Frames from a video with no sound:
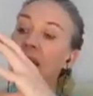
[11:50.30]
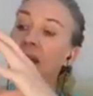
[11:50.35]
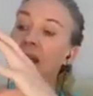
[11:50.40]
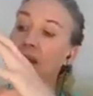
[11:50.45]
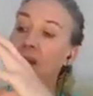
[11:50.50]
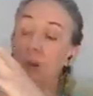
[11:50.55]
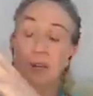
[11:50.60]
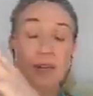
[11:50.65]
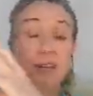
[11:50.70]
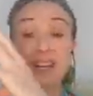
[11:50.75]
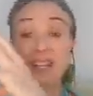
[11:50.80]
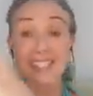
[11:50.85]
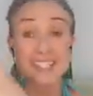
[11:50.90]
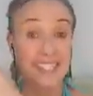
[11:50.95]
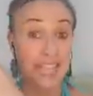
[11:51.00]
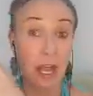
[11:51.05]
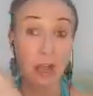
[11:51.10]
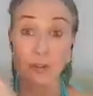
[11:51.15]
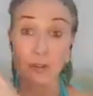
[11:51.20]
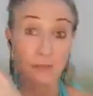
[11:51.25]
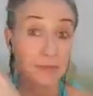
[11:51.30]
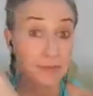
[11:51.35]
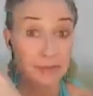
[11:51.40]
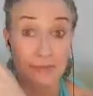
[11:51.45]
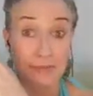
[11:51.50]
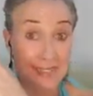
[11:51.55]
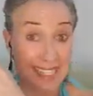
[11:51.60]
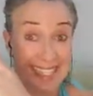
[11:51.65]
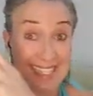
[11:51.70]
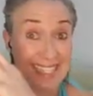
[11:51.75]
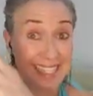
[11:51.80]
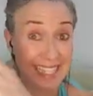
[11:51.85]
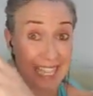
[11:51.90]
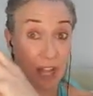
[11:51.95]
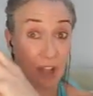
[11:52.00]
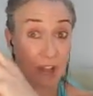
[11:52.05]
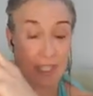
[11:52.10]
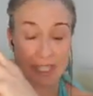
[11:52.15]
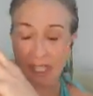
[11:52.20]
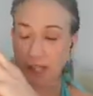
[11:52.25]
Or a cell, this
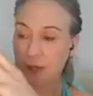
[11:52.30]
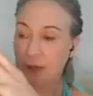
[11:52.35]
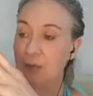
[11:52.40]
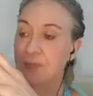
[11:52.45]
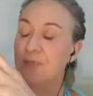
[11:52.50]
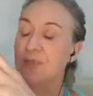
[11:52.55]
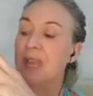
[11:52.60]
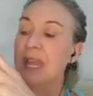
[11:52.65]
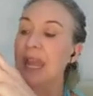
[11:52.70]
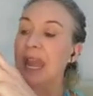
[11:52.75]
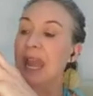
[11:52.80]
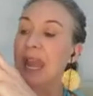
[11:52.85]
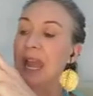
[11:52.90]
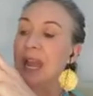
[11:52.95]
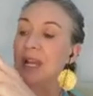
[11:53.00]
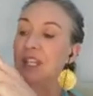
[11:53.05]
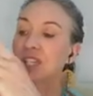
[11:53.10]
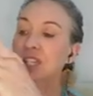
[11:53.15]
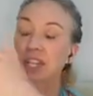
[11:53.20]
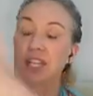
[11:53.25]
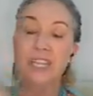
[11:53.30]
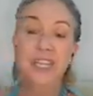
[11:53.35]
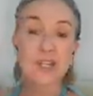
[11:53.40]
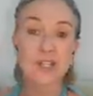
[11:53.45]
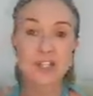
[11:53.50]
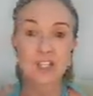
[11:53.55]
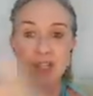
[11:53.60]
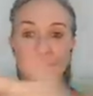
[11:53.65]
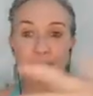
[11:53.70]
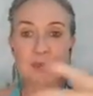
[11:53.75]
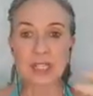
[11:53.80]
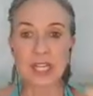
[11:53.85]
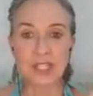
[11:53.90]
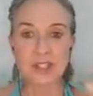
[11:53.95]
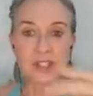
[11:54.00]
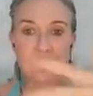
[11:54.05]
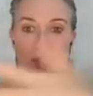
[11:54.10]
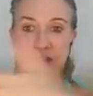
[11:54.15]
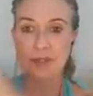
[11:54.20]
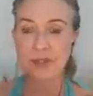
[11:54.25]
cell here, and here's your
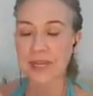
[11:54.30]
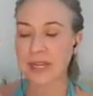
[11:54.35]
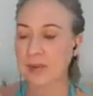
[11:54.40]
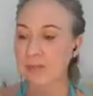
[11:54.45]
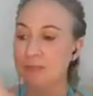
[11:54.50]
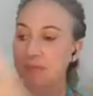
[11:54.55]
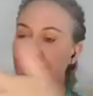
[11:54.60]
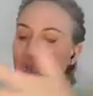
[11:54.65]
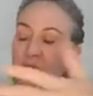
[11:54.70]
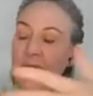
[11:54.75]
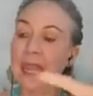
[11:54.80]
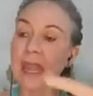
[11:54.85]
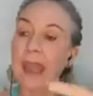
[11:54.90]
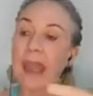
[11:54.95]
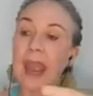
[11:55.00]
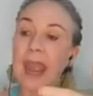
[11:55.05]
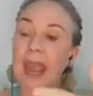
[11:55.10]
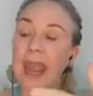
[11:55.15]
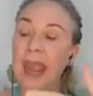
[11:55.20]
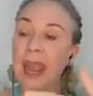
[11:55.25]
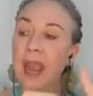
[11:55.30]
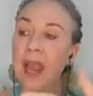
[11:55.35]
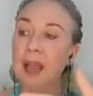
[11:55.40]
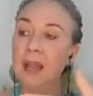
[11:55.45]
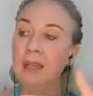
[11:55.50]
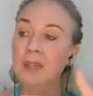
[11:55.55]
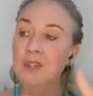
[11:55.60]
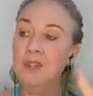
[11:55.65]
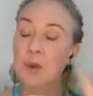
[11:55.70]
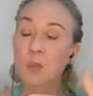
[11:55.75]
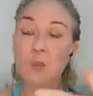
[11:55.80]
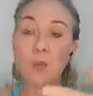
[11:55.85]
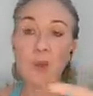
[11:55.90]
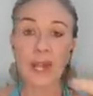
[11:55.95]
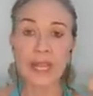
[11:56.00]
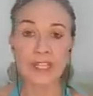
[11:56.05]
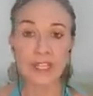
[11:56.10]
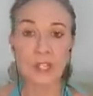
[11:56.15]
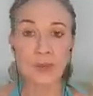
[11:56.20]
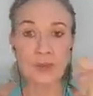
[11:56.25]
bloodstream. And
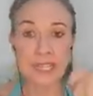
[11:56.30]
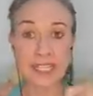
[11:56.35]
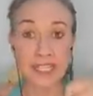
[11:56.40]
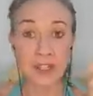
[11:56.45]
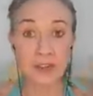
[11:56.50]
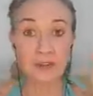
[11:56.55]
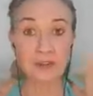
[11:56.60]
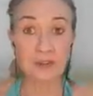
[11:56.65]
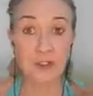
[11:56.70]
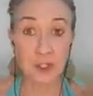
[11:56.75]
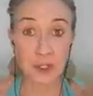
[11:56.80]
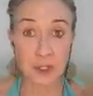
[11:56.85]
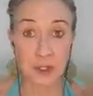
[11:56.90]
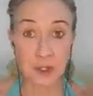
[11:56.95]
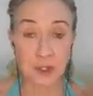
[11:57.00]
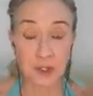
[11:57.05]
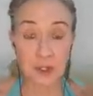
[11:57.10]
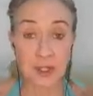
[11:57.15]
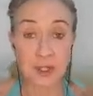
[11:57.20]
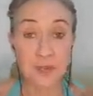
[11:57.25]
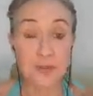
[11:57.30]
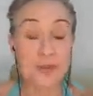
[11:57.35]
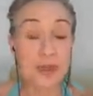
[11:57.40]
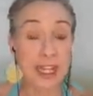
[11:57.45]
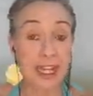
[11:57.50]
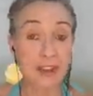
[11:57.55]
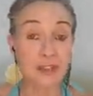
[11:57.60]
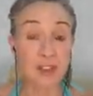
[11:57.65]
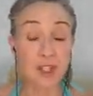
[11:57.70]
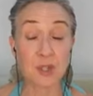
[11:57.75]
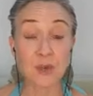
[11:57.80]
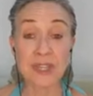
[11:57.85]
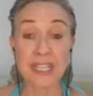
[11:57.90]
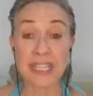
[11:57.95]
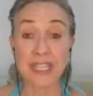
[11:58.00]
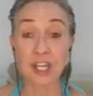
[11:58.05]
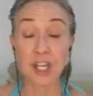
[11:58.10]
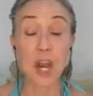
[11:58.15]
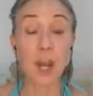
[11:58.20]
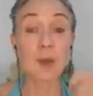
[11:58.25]
when you eat food, if you
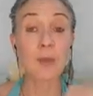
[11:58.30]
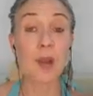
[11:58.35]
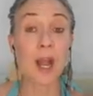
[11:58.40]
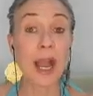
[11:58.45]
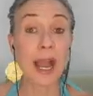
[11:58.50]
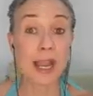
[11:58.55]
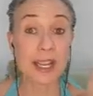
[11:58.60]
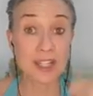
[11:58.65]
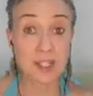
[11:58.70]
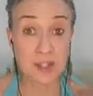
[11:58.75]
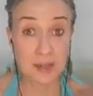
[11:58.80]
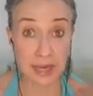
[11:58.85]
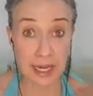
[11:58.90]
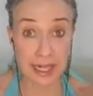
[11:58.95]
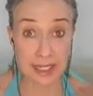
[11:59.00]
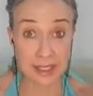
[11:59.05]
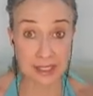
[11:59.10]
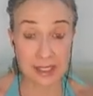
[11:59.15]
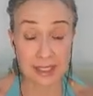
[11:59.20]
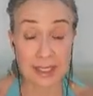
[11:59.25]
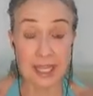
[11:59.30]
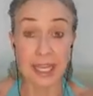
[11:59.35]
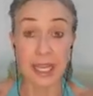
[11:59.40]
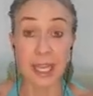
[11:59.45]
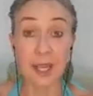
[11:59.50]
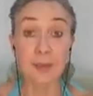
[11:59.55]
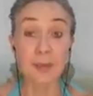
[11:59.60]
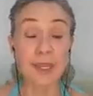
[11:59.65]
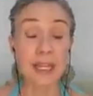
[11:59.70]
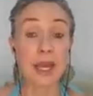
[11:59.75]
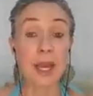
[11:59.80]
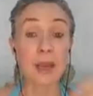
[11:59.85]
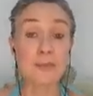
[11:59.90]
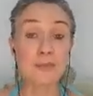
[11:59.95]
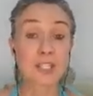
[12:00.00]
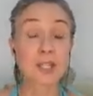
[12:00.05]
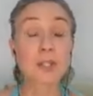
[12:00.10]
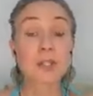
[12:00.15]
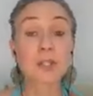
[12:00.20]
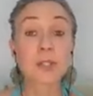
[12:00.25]
eat carbohydrates, it
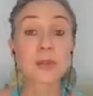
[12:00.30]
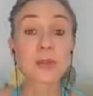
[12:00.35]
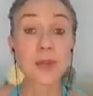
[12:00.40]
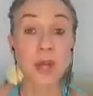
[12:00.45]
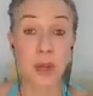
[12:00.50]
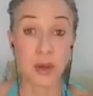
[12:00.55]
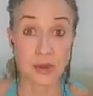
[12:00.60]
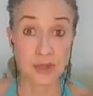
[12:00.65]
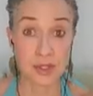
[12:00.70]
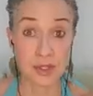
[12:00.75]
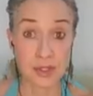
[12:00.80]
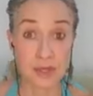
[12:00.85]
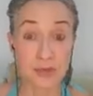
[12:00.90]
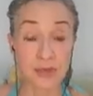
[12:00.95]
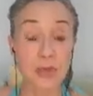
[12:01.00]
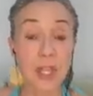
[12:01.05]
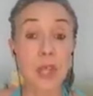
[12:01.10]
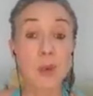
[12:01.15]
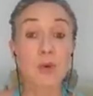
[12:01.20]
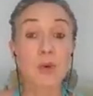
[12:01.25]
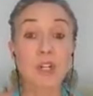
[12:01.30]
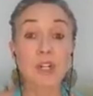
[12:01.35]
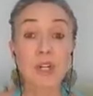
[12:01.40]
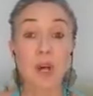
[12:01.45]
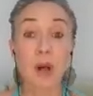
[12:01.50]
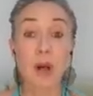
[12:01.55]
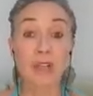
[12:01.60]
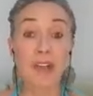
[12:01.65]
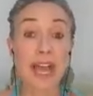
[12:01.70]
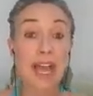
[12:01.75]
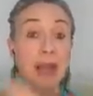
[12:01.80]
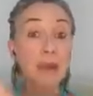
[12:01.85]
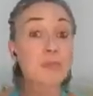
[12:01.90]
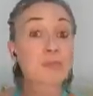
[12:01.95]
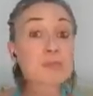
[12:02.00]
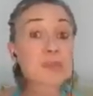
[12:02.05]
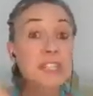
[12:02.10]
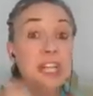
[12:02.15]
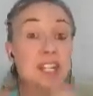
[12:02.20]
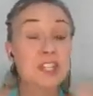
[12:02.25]
becomes glucose. We'll call that
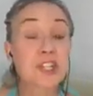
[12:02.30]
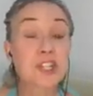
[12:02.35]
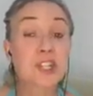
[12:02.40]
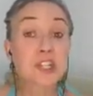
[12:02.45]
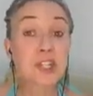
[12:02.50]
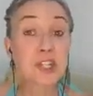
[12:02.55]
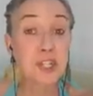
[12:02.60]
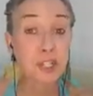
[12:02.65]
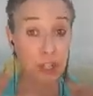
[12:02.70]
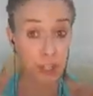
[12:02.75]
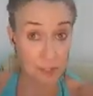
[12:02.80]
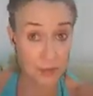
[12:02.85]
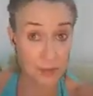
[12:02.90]
blood sugar.